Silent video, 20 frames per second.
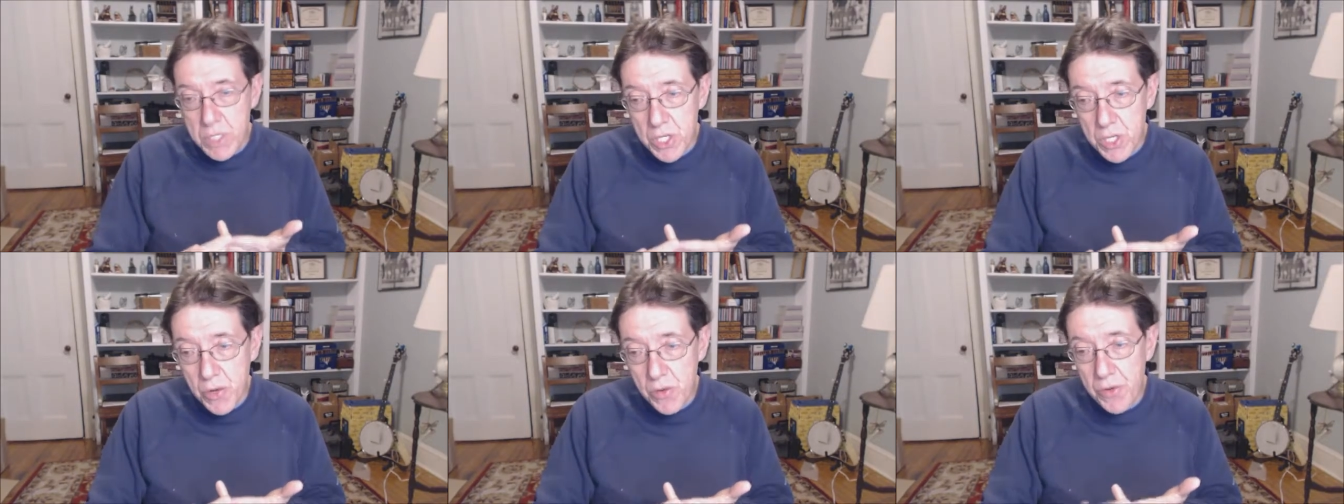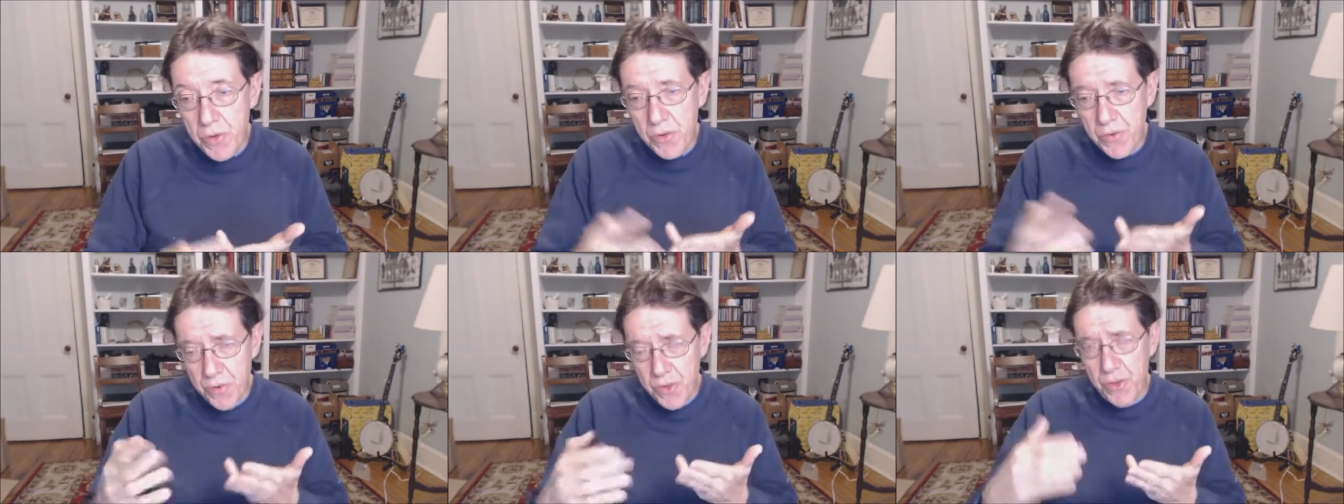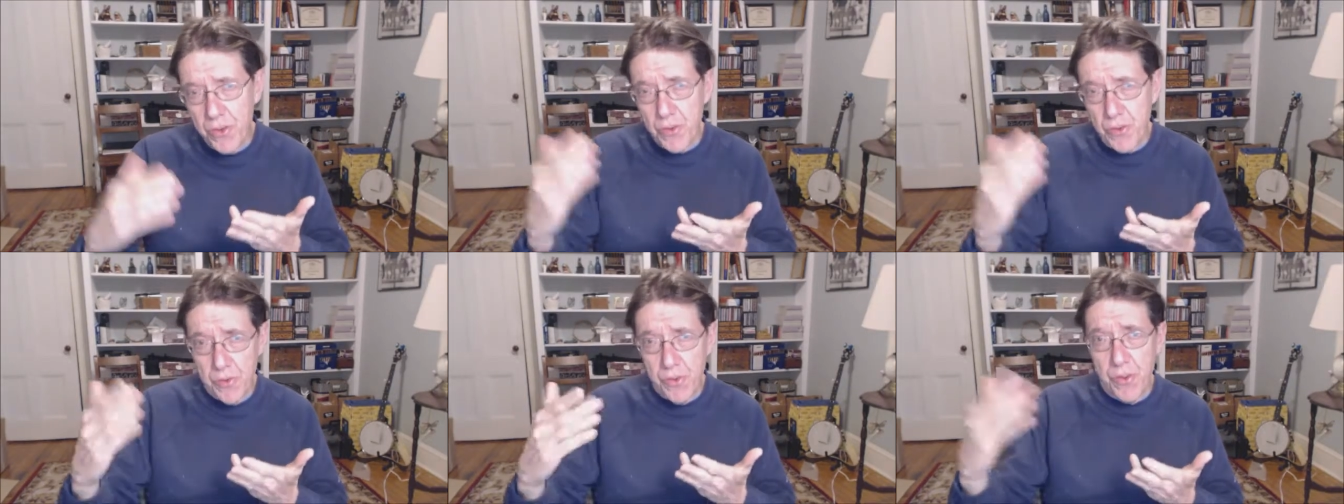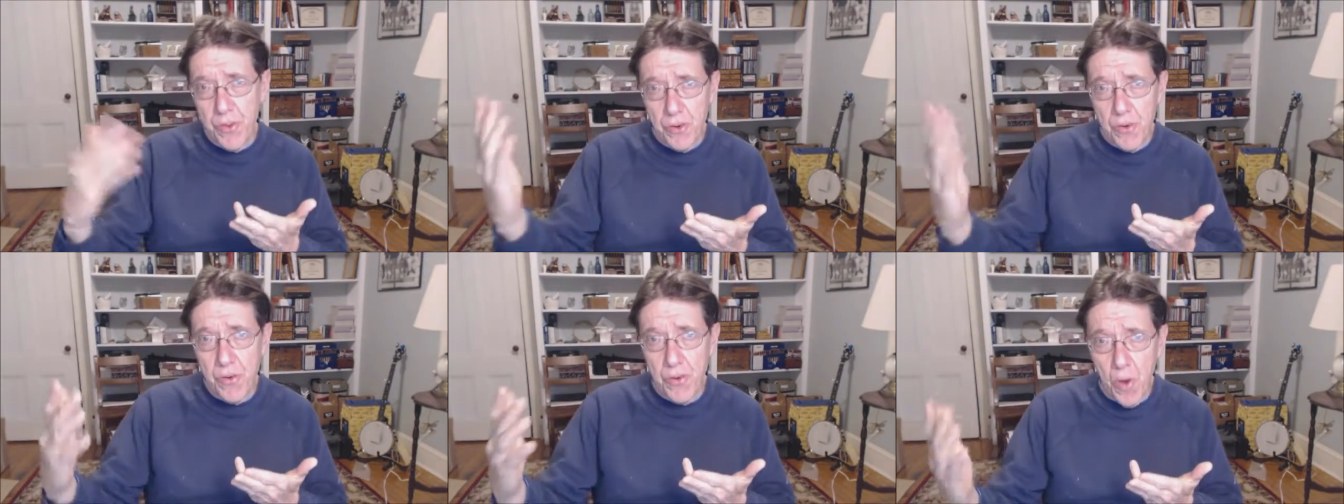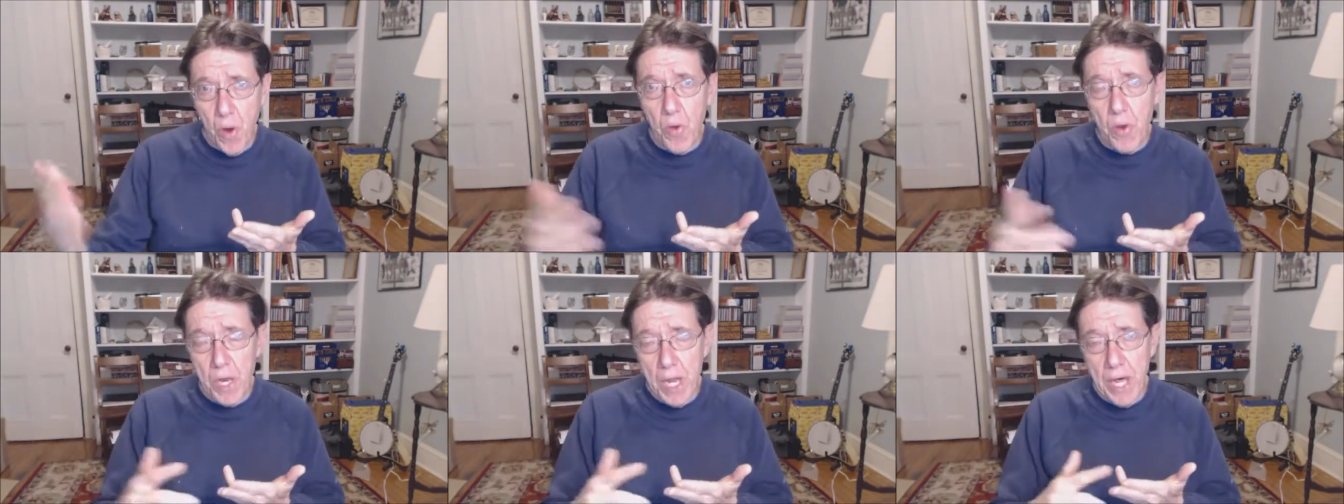you know, your, your,
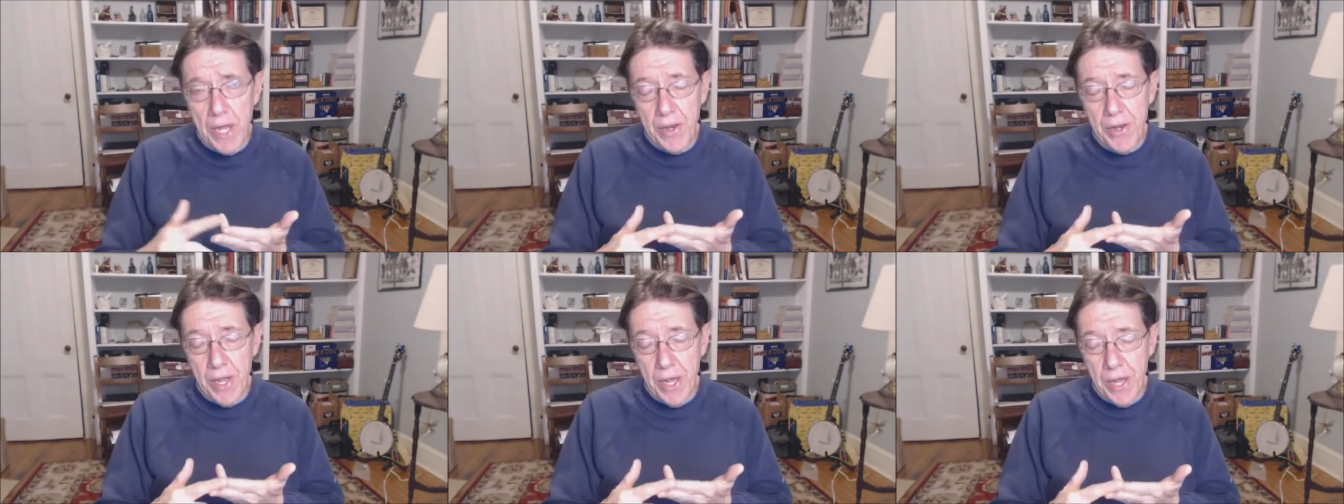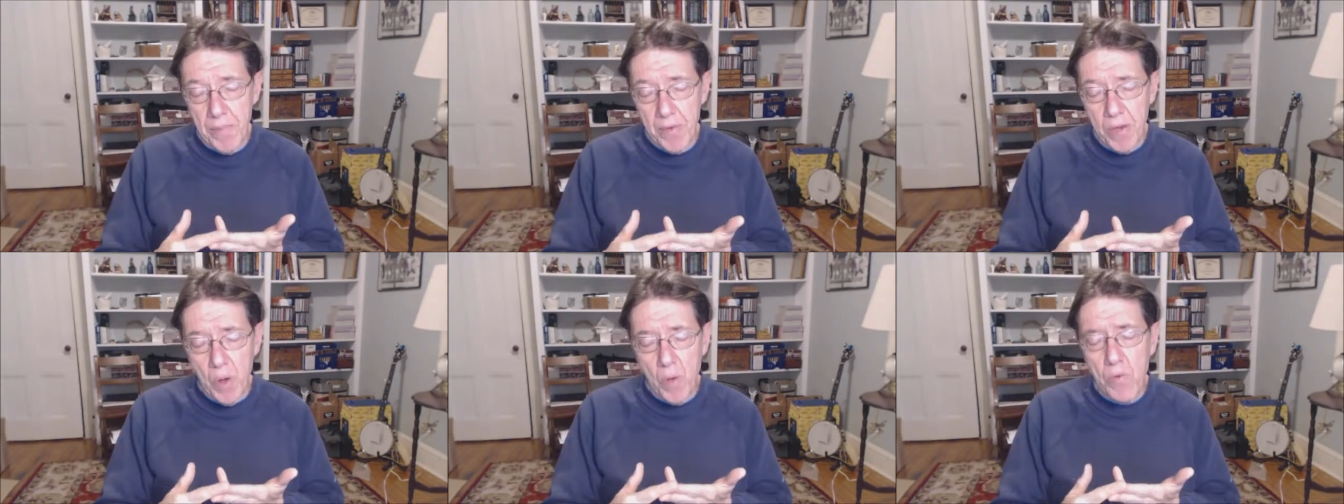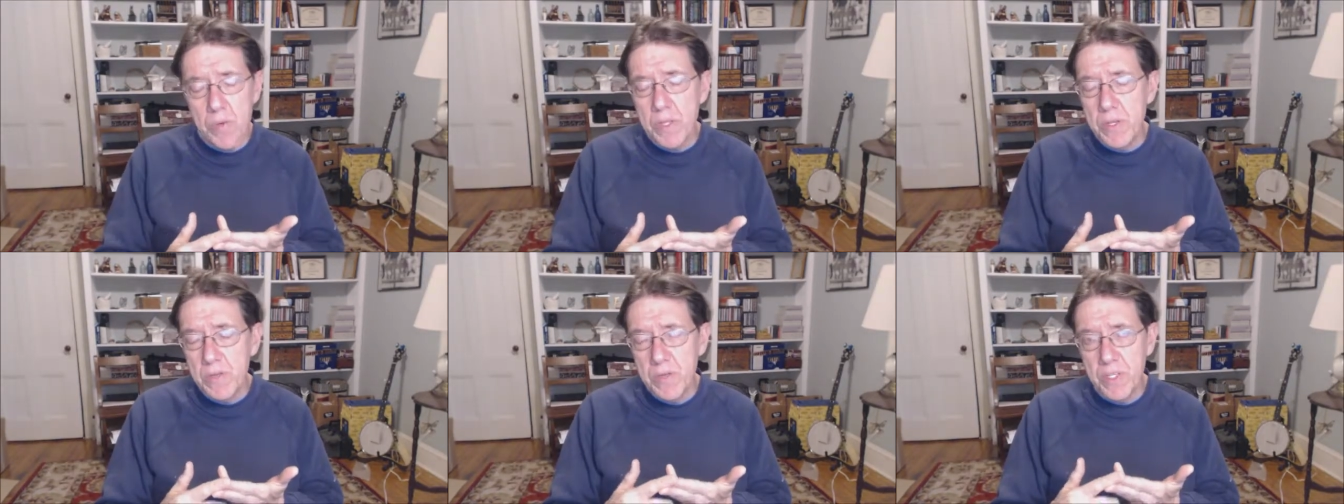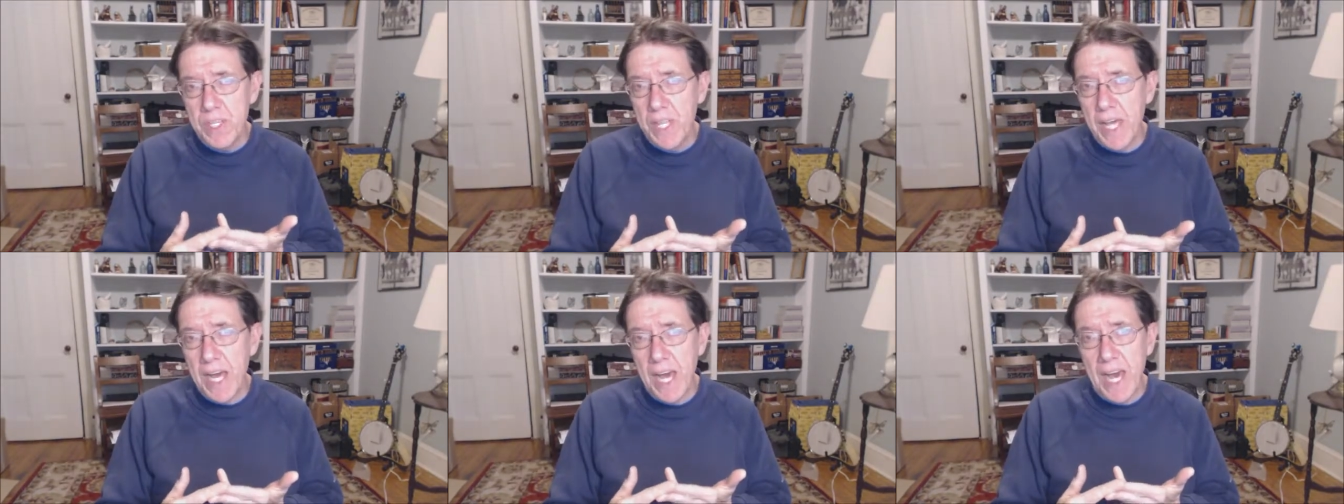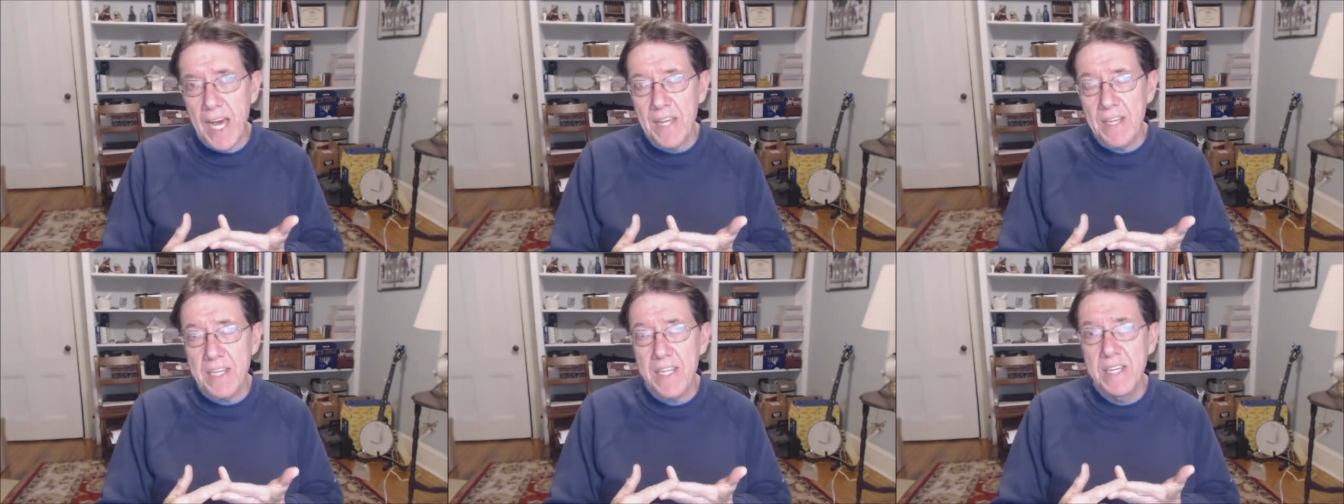your online name. Don't use
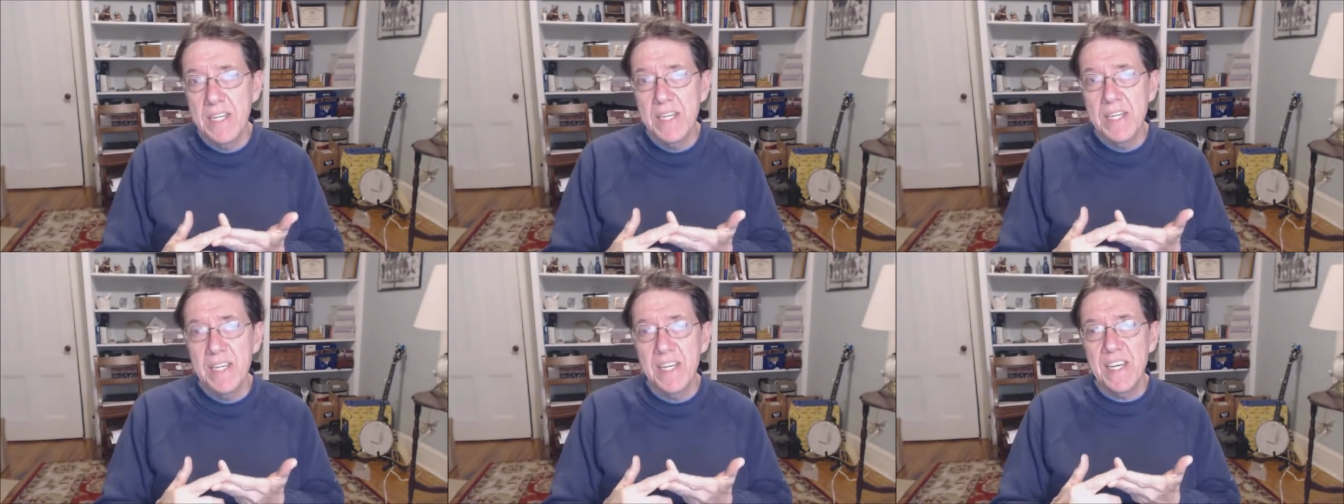that